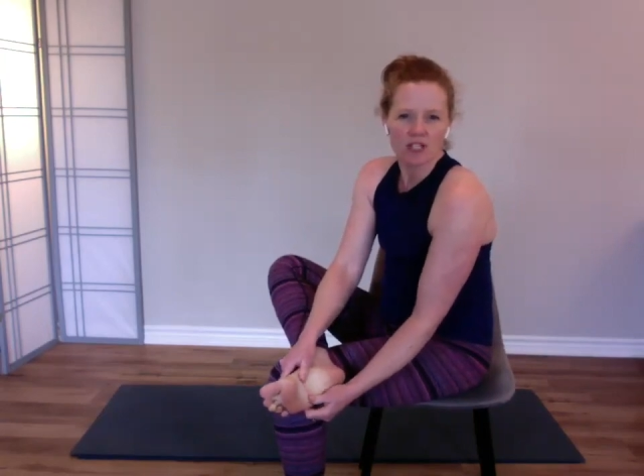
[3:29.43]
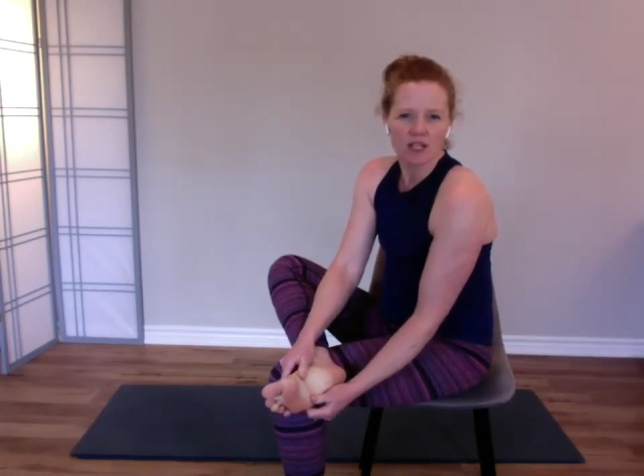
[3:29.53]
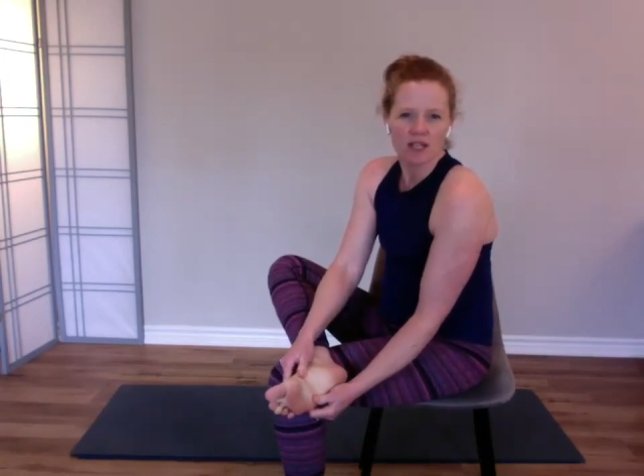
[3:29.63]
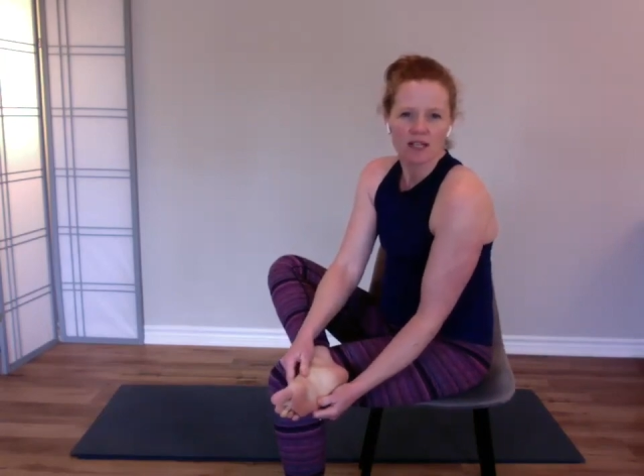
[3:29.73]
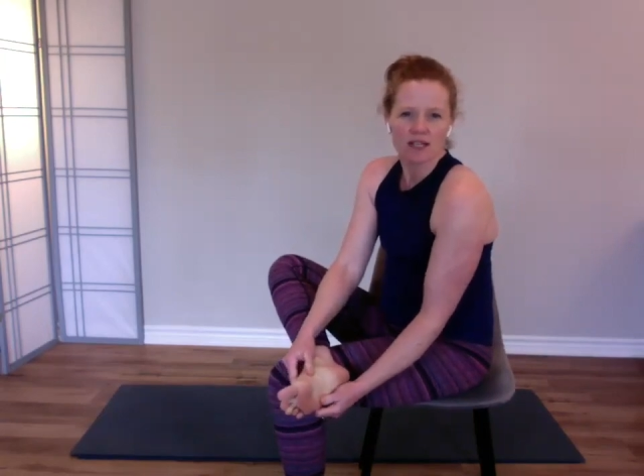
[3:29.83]

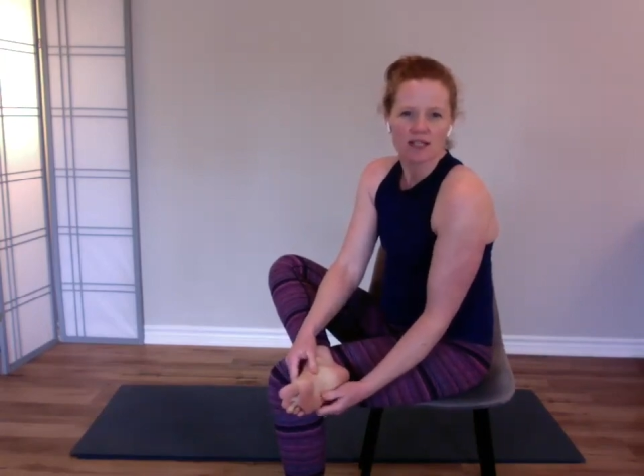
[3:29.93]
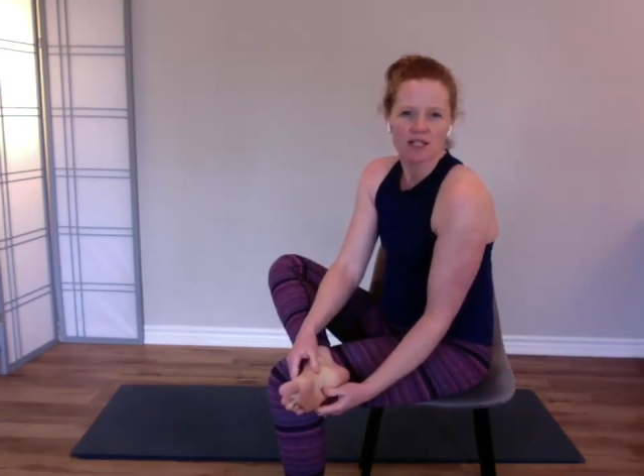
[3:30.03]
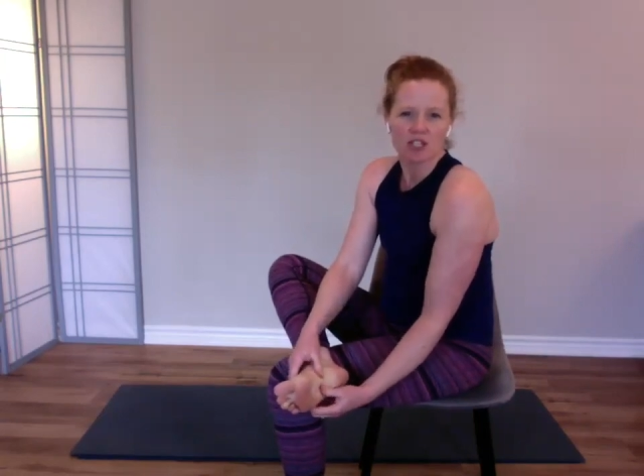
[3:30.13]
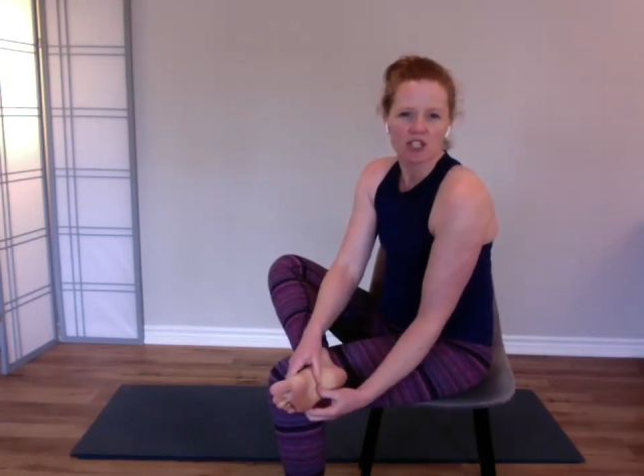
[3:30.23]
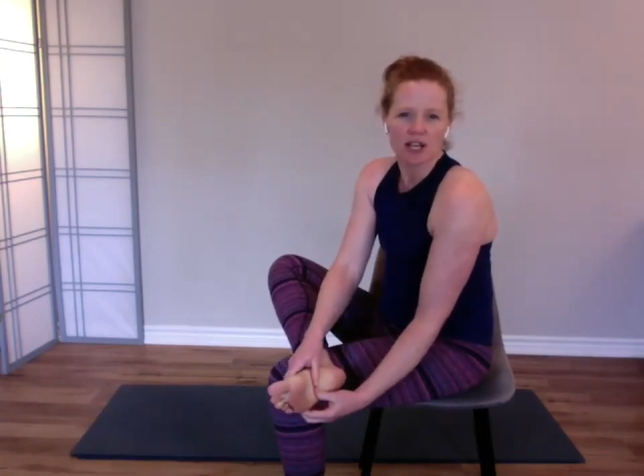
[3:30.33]
just
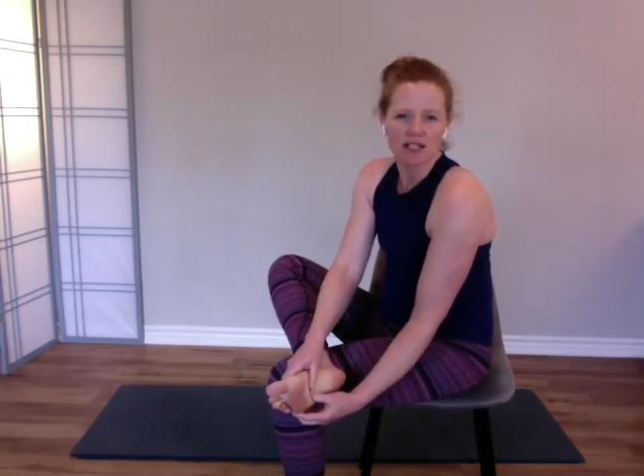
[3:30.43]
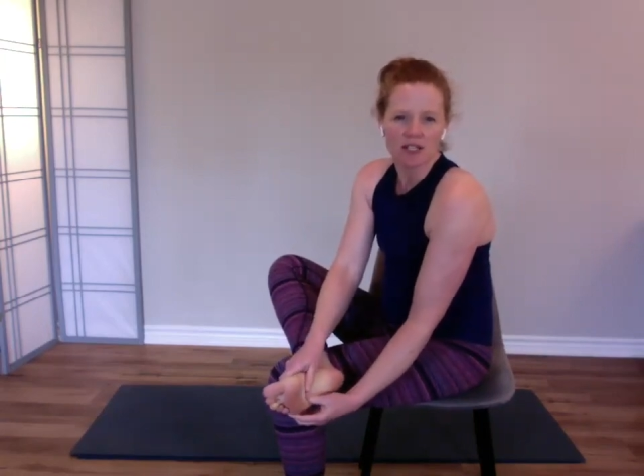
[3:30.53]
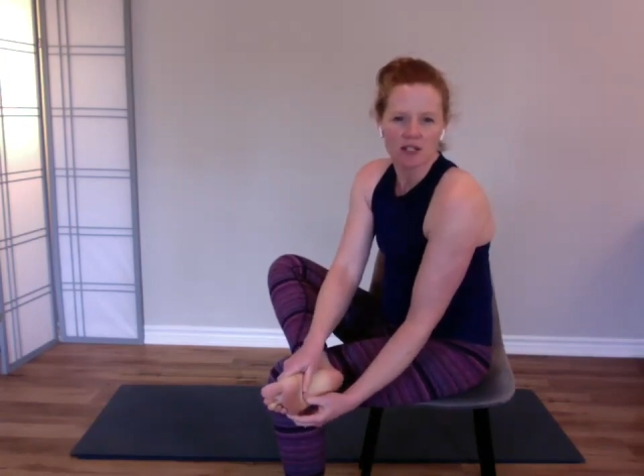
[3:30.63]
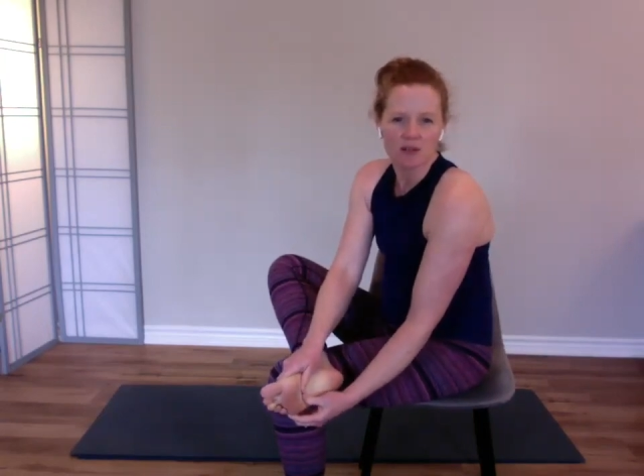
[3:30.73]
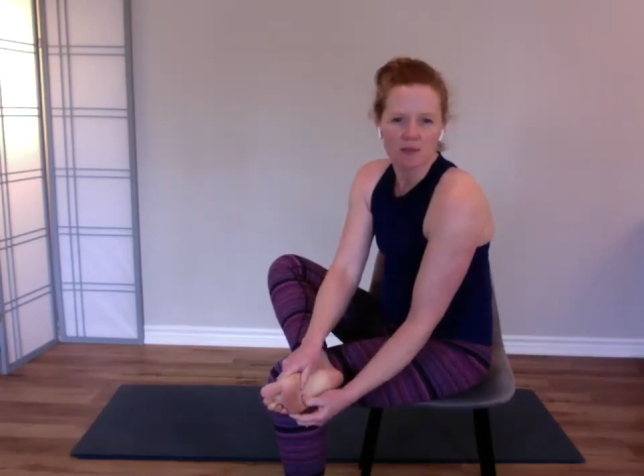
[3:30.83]
a
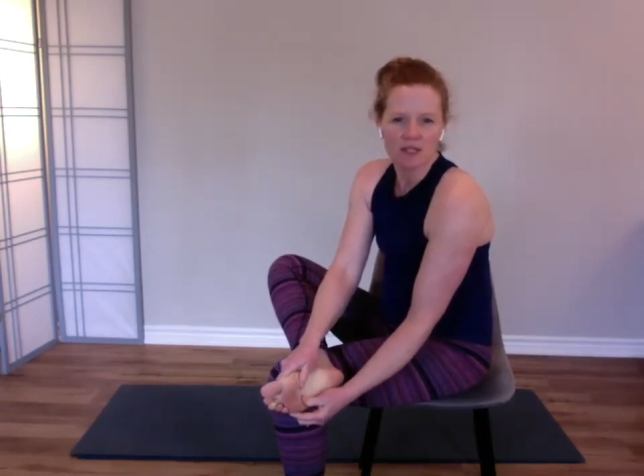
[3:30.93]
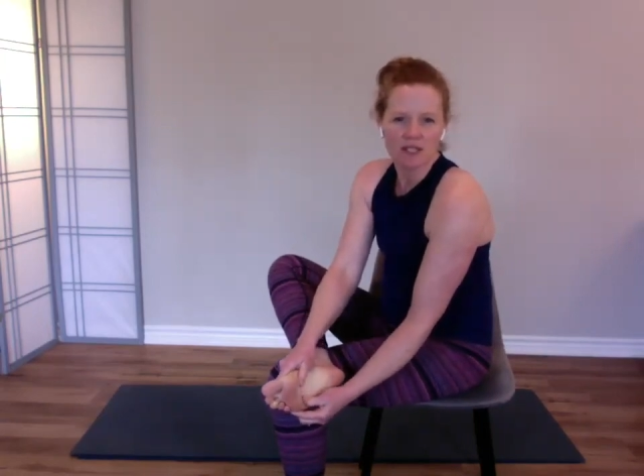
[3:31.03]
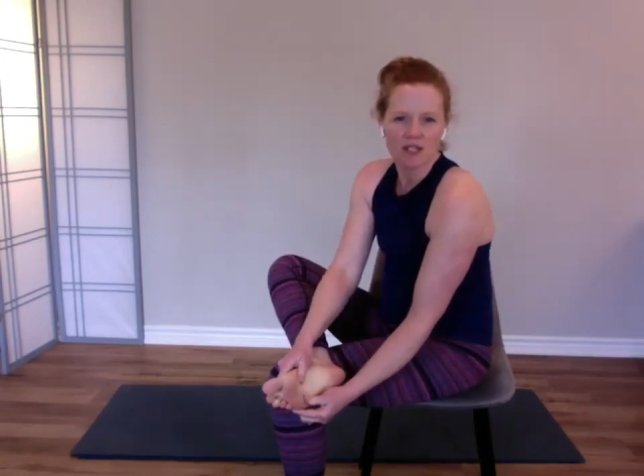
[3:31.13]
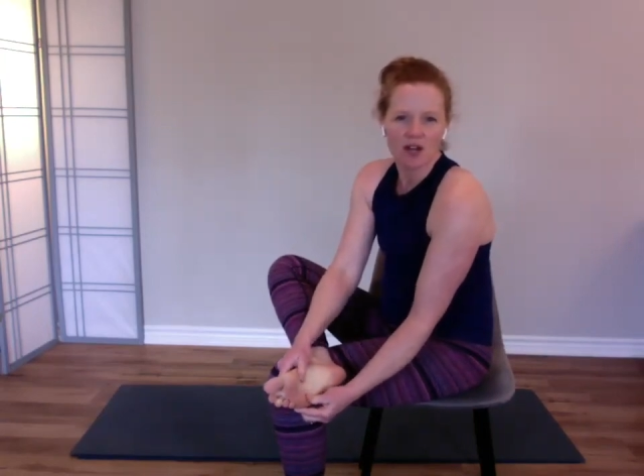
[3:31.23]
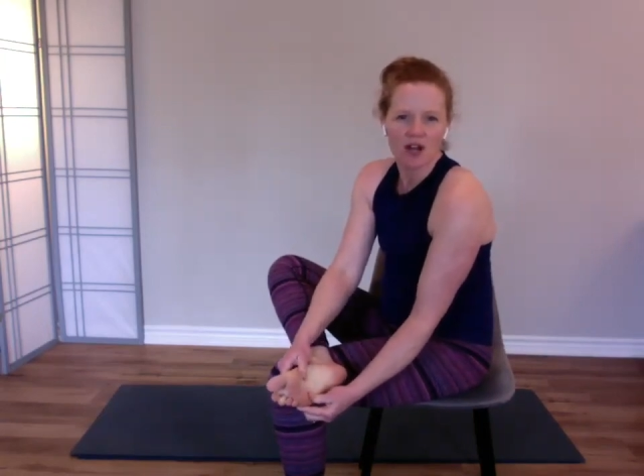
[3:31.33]
gentle
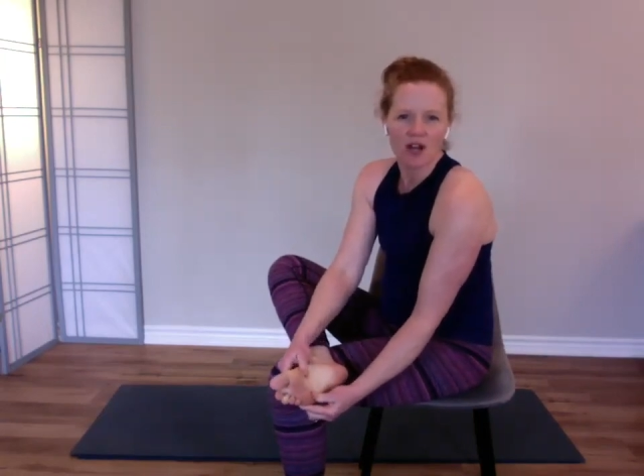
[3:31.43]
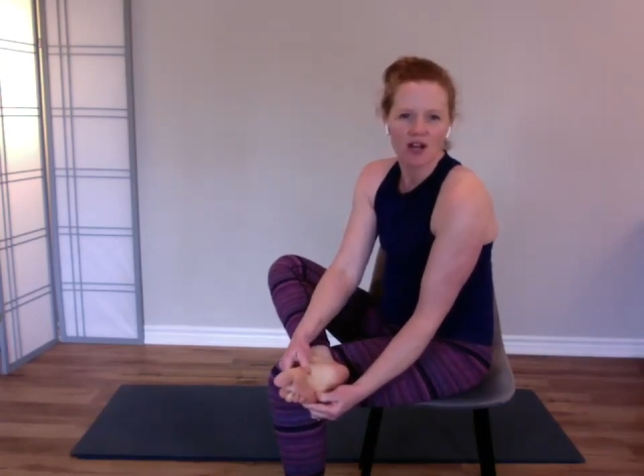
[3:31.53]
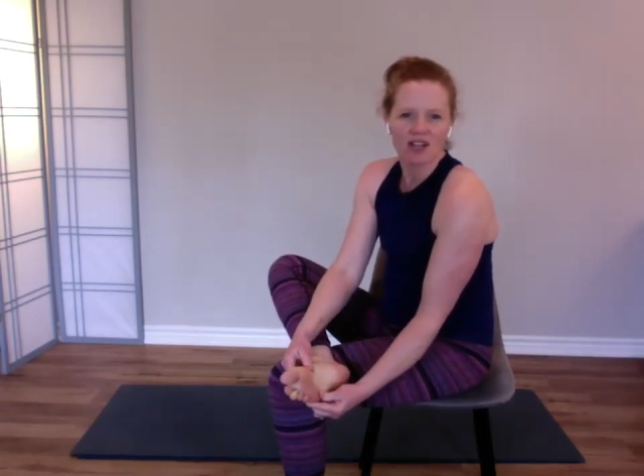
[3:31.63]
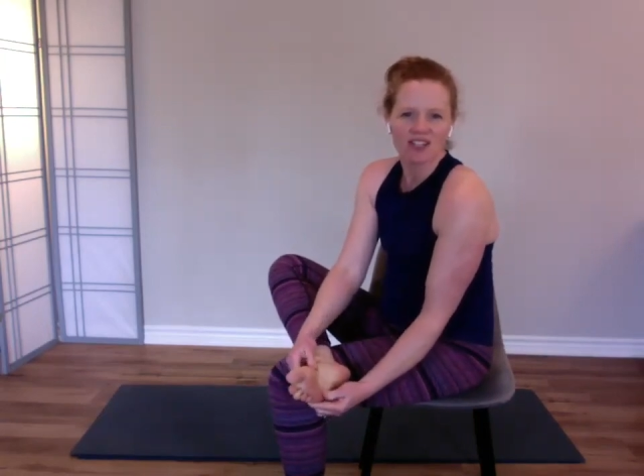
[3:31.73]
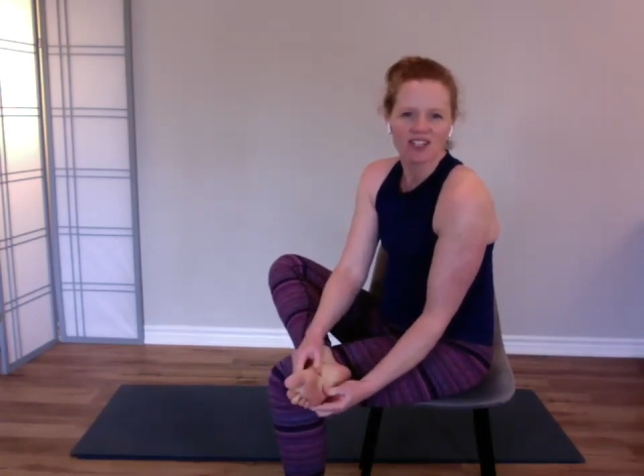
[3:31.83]

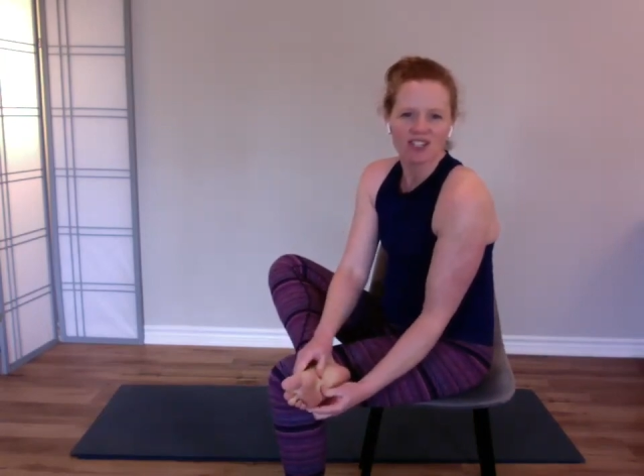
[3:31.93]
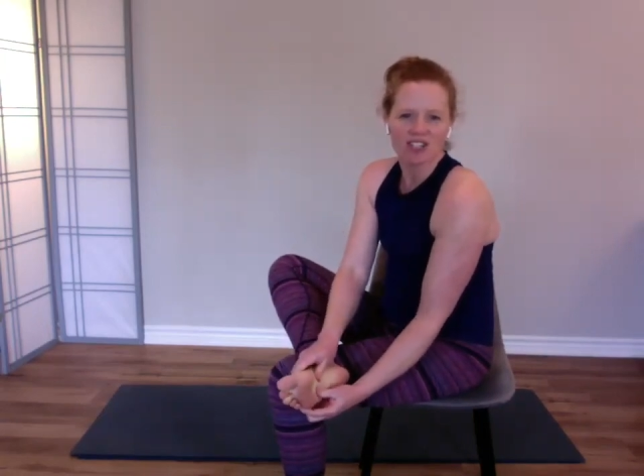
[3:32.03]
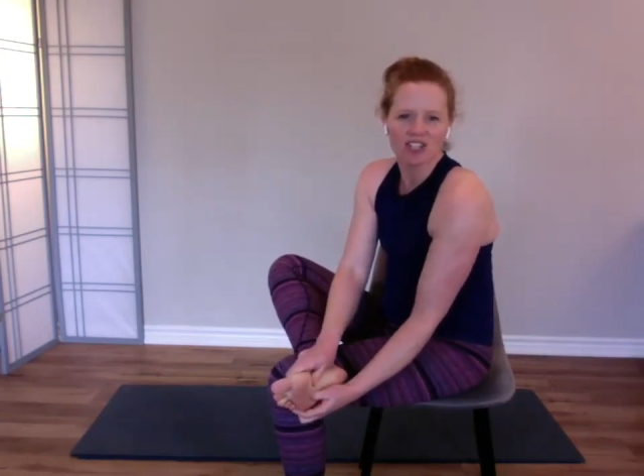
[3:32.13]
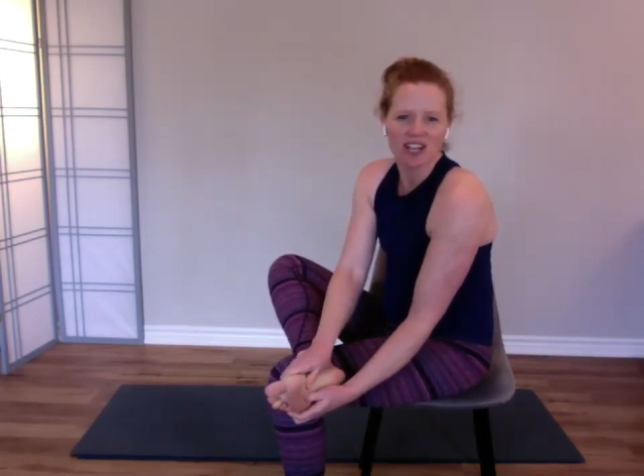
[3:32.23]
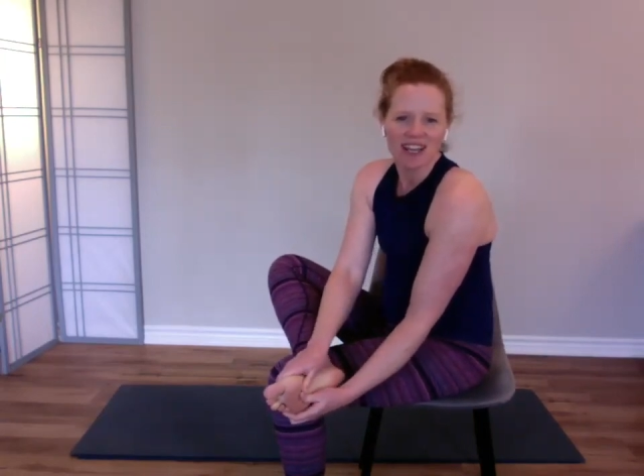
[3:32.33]

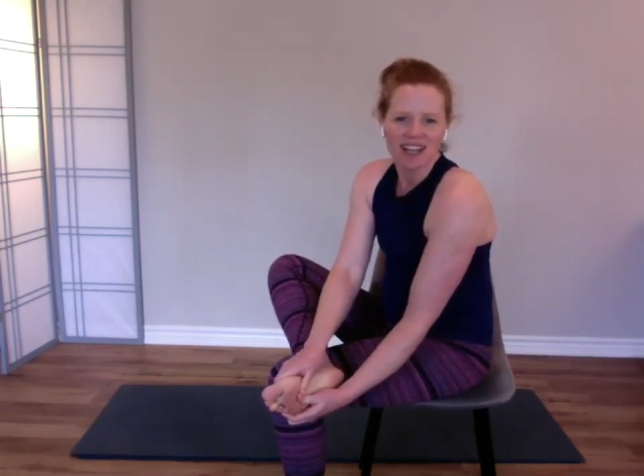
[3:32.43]
massage